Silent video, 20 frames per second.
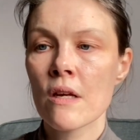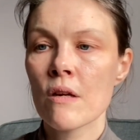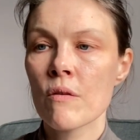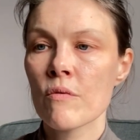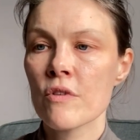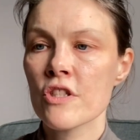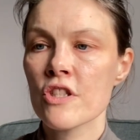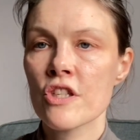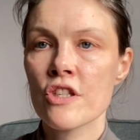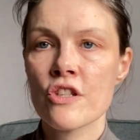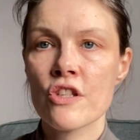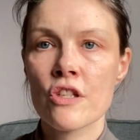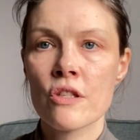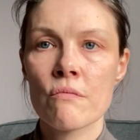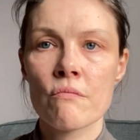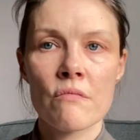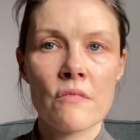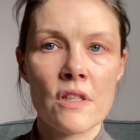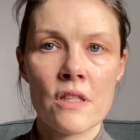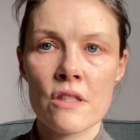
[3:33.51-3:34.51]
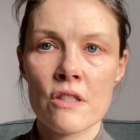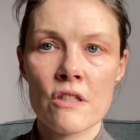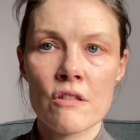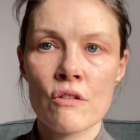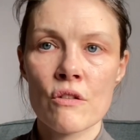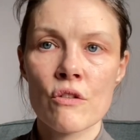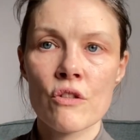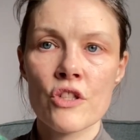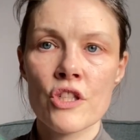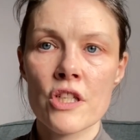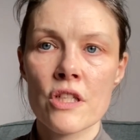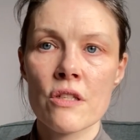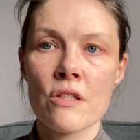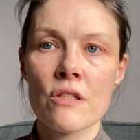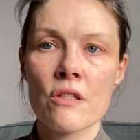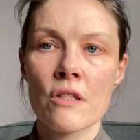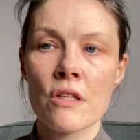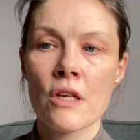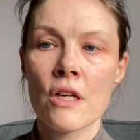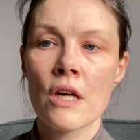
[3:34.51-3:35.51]
which is just, it's
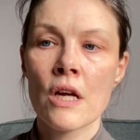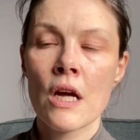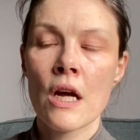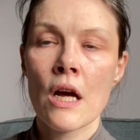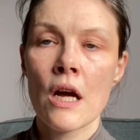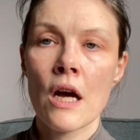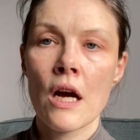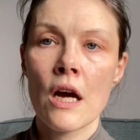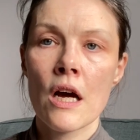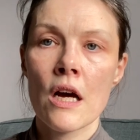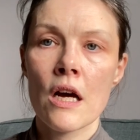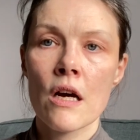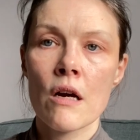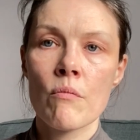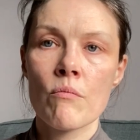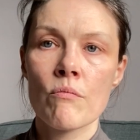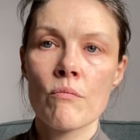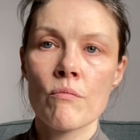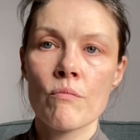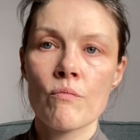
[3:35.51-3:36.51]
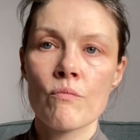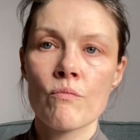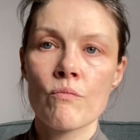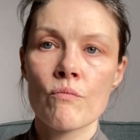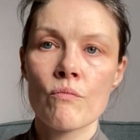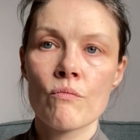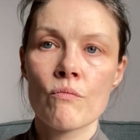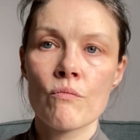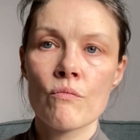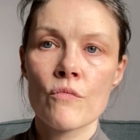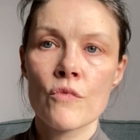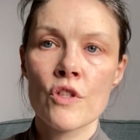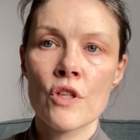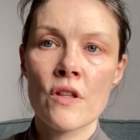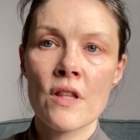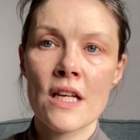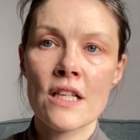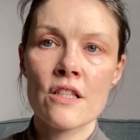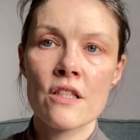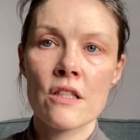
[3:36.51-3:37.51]
gorgeous. So
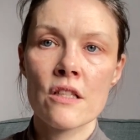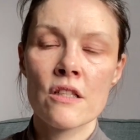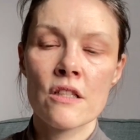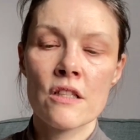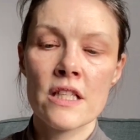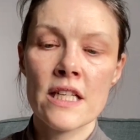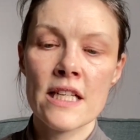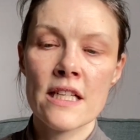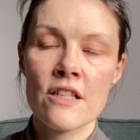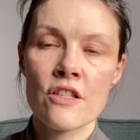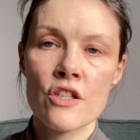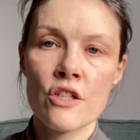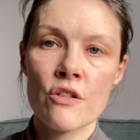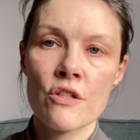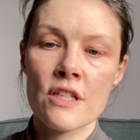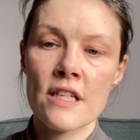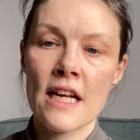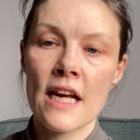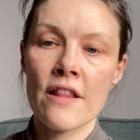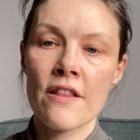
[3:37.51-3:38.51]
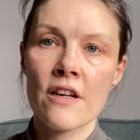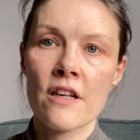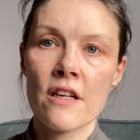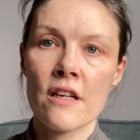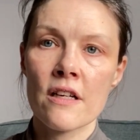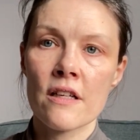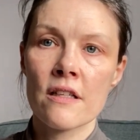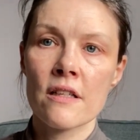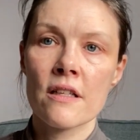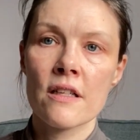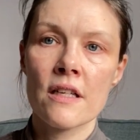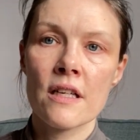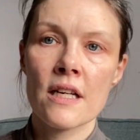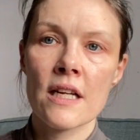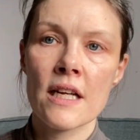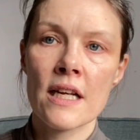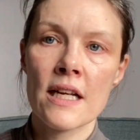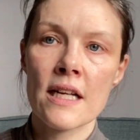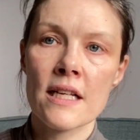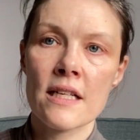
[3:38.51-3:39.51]
that's, these two together
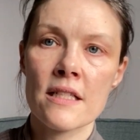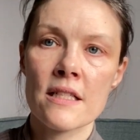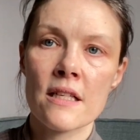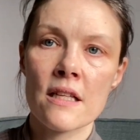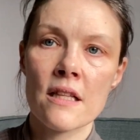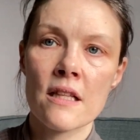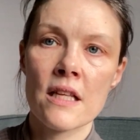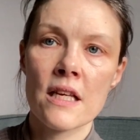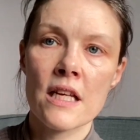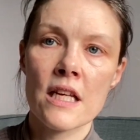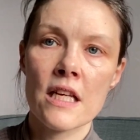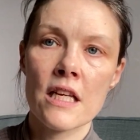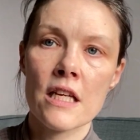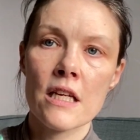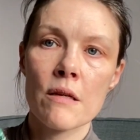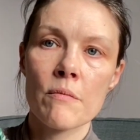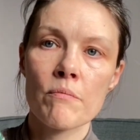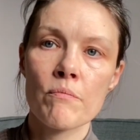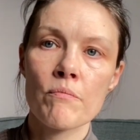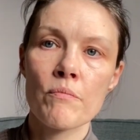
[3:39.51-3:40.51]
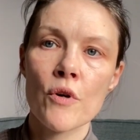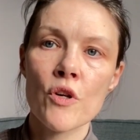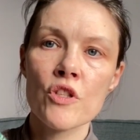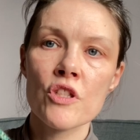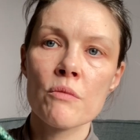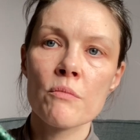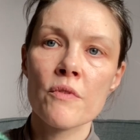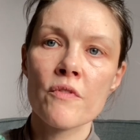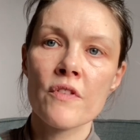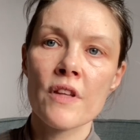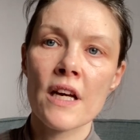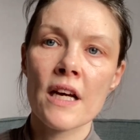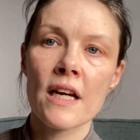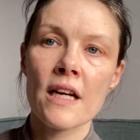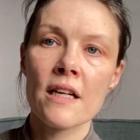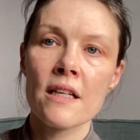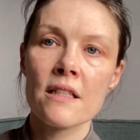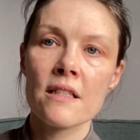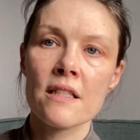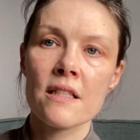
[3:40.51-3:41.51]
is the bottom of the
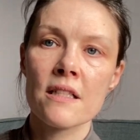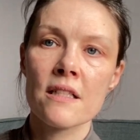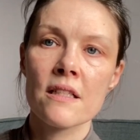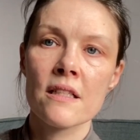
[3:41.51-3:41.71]
hat,